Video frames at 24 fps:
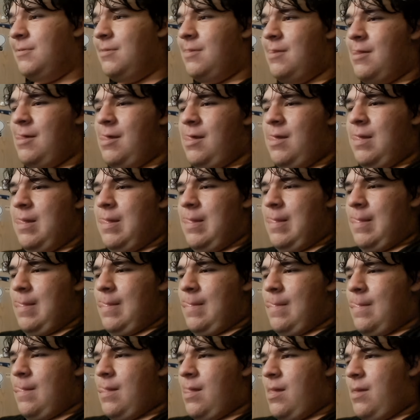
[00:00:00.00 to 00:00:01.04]

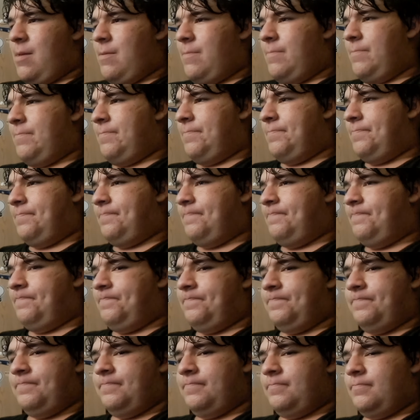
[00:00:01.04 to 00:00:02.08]

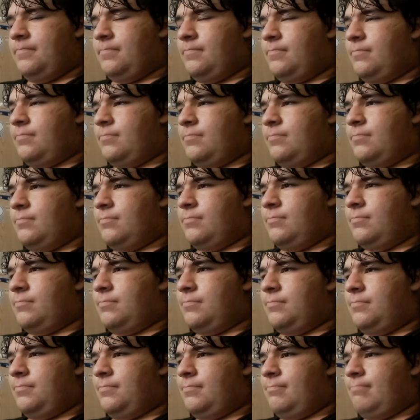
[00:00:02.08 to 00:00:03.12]

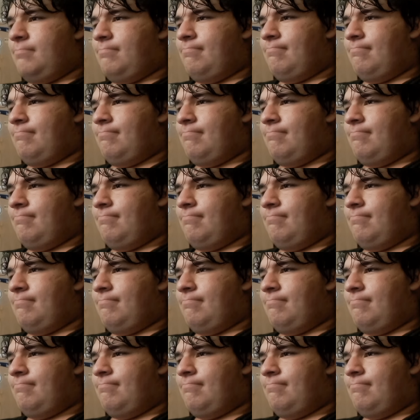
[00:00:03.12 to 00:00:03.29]
(no one is talking)